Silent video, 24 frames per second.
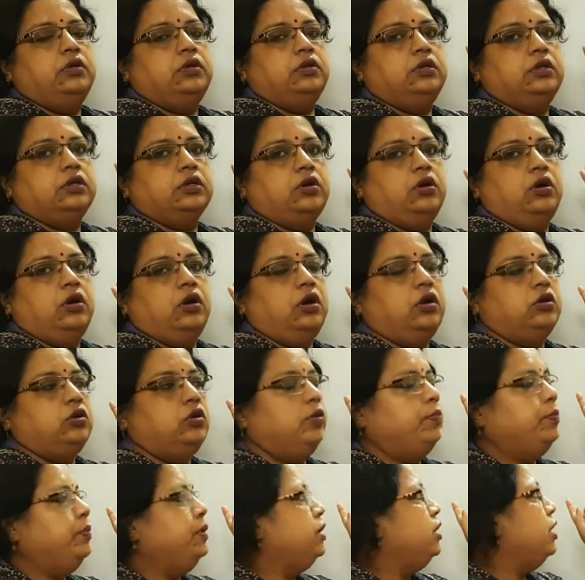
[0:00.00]
the
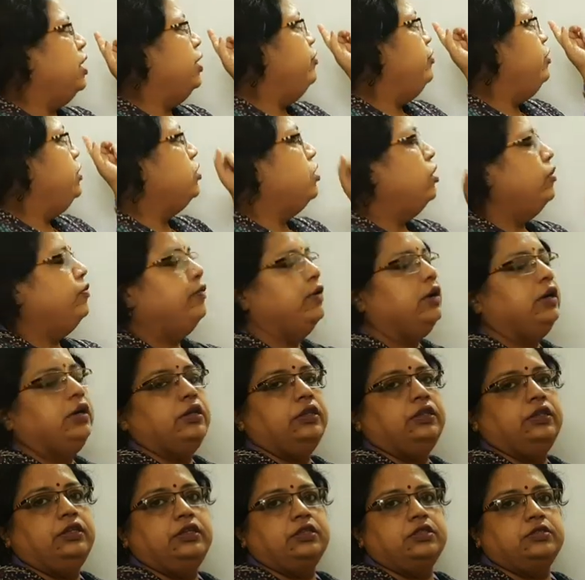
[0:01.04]
topic I will cover
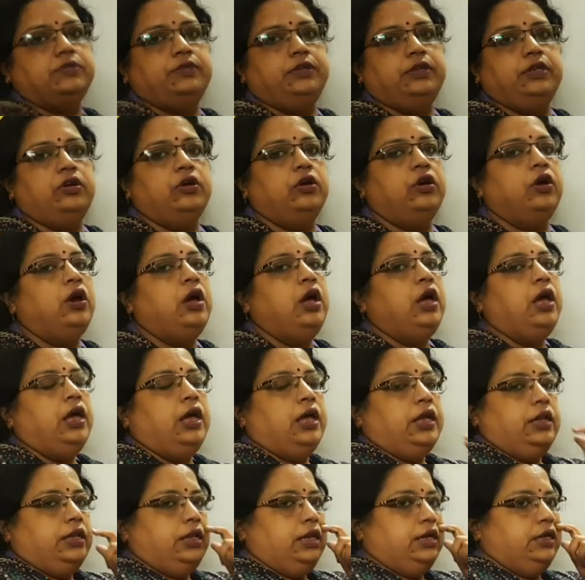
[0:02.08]
in this video,
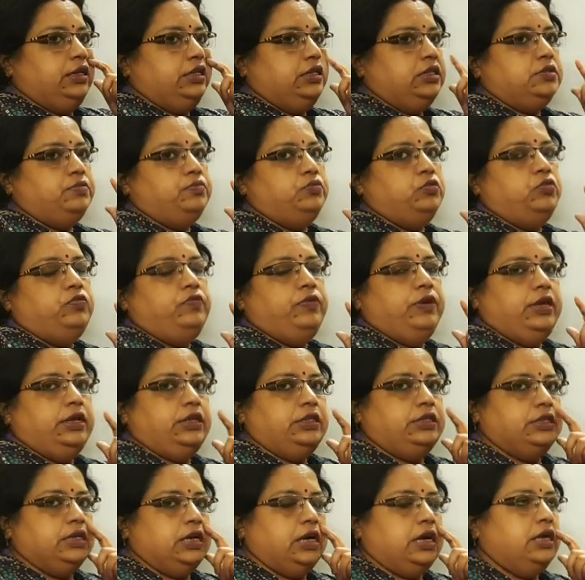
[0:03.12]
that is moving
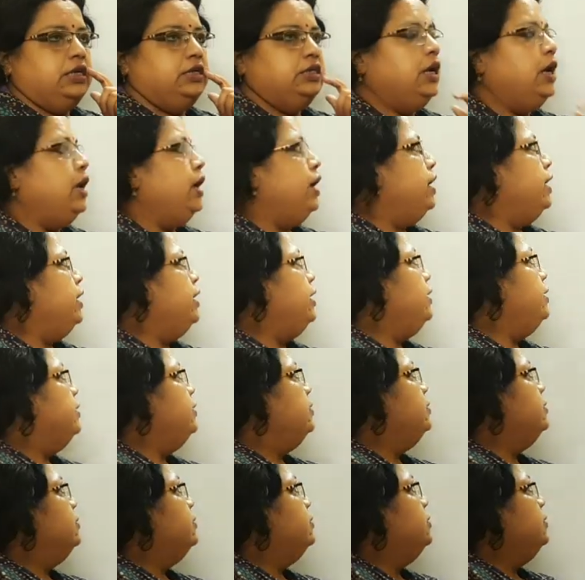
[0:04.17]
charge in
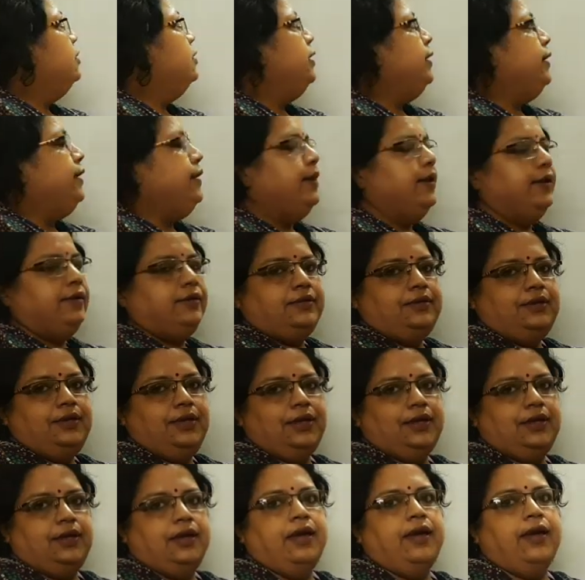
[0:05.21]

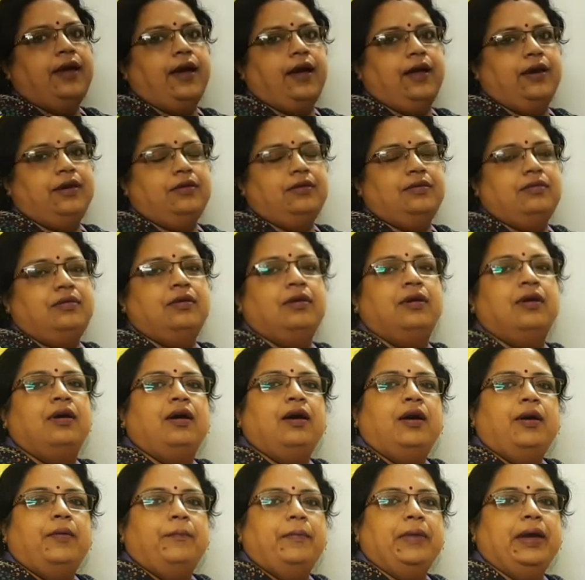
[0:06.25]
electric and
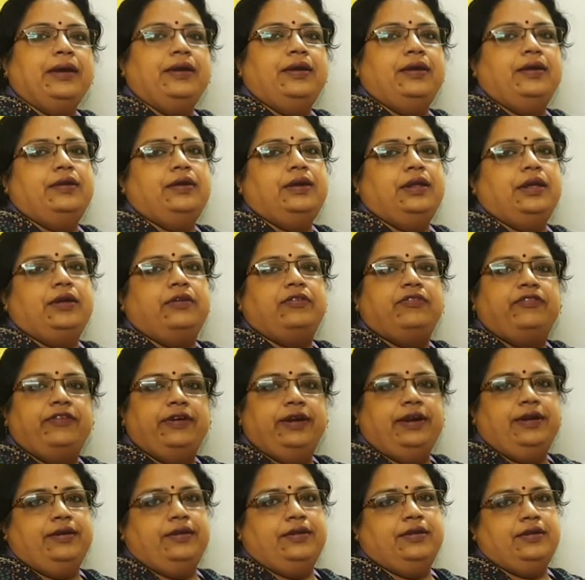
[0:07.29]
magnetic
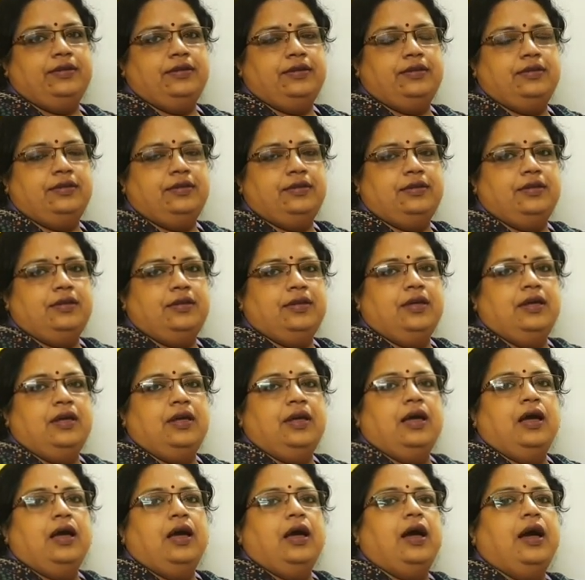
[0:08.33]
field
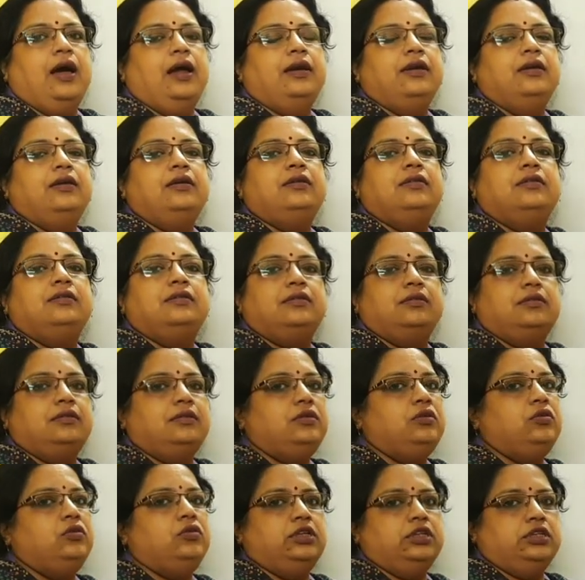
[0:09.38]
and
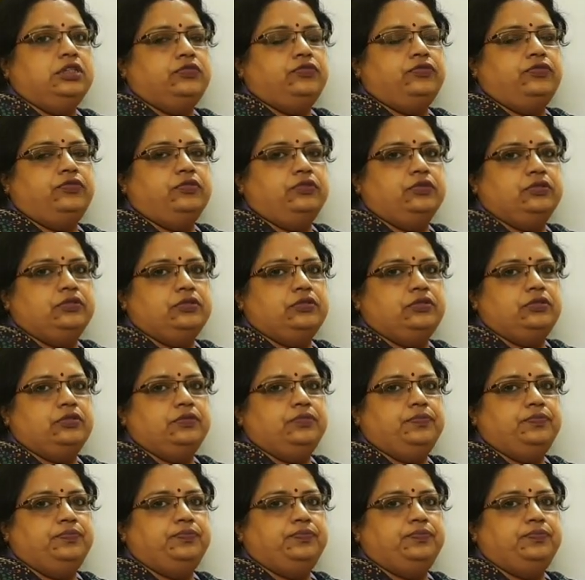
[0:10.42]
Lorentz force.